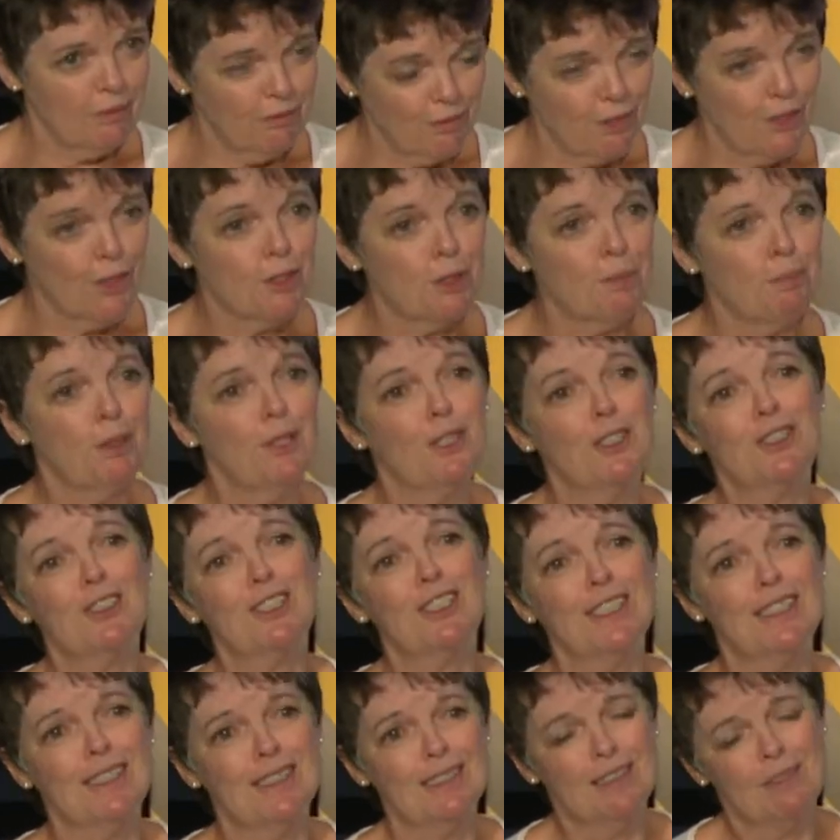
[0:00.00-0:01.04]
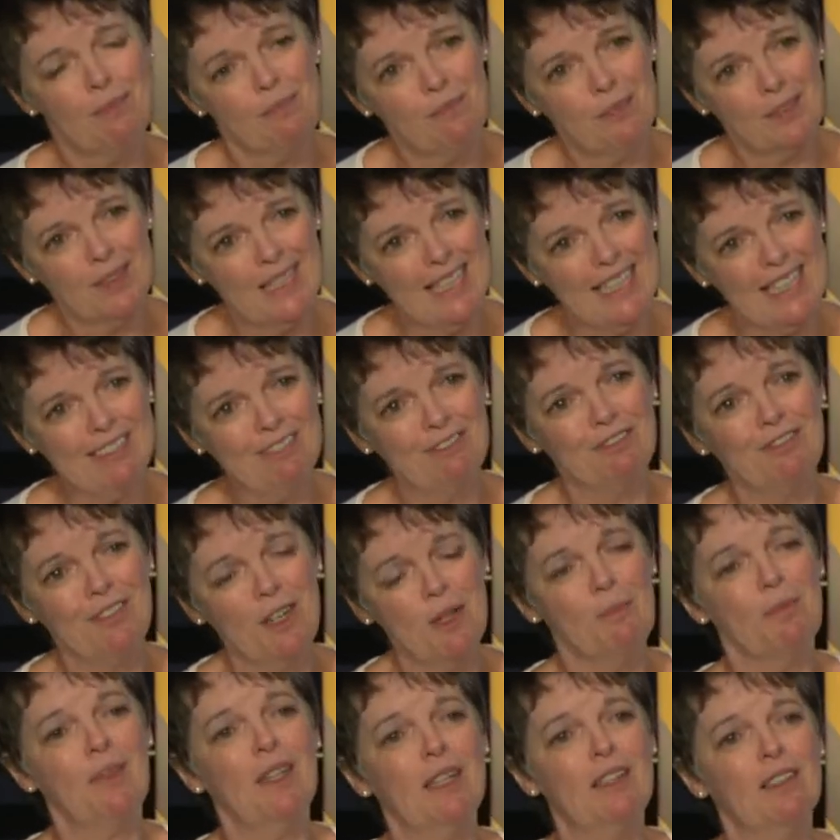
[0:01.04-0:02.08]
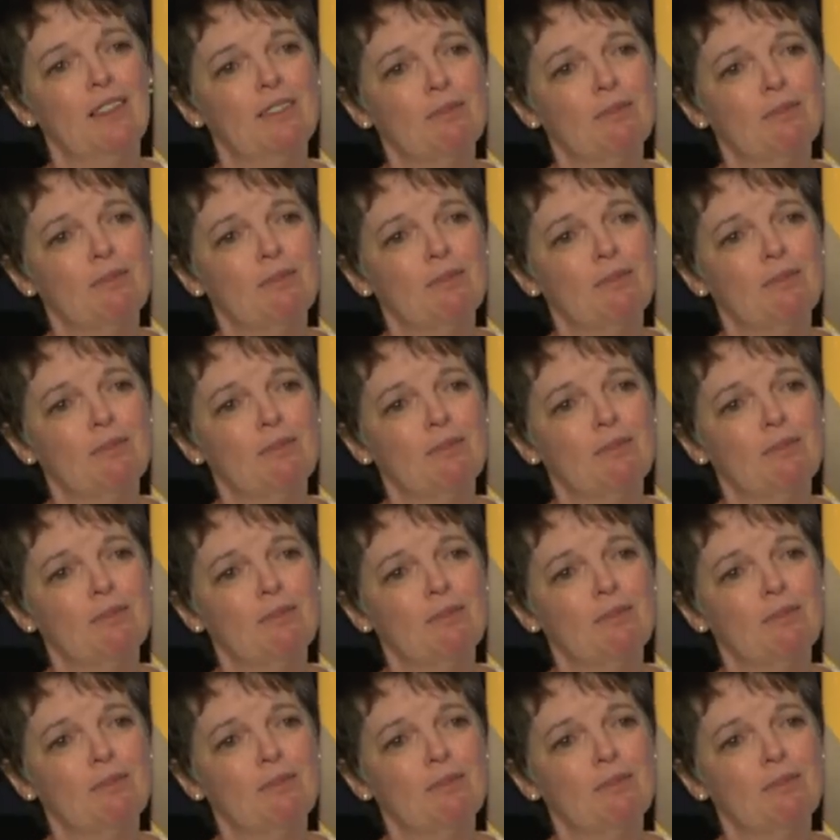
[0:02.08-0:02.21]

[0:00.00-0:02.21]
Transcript: first person from the